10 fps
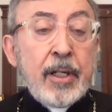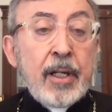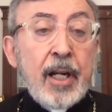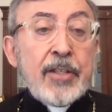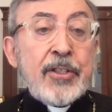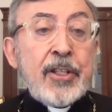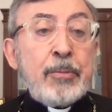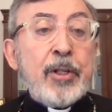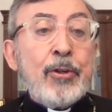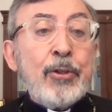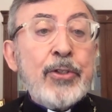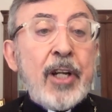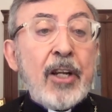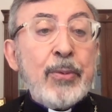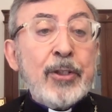I said, because
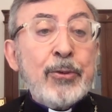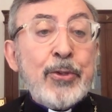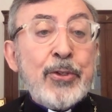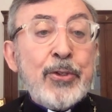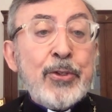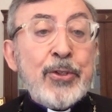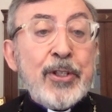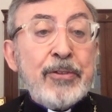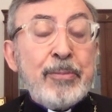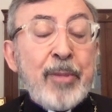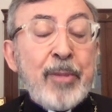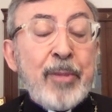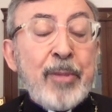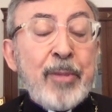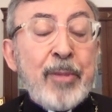I want to serve my
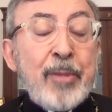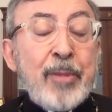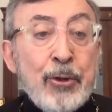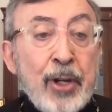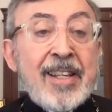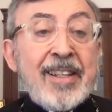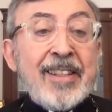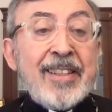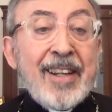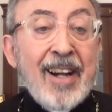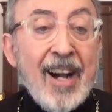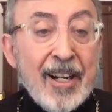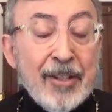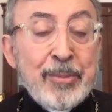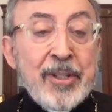nation. So
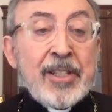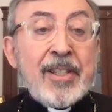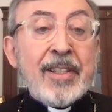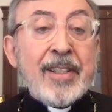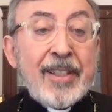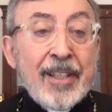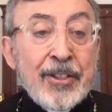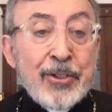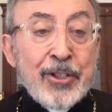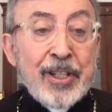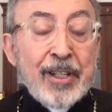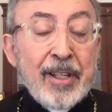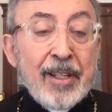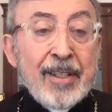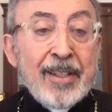any Armenian
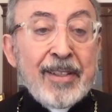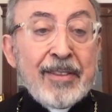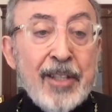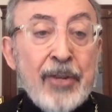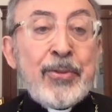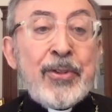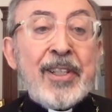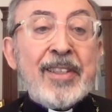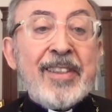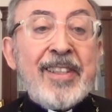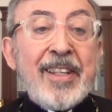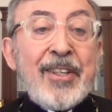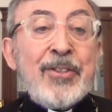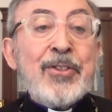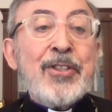clergy
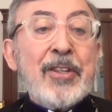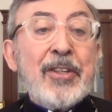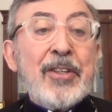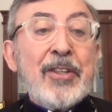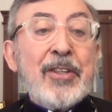definitely is serving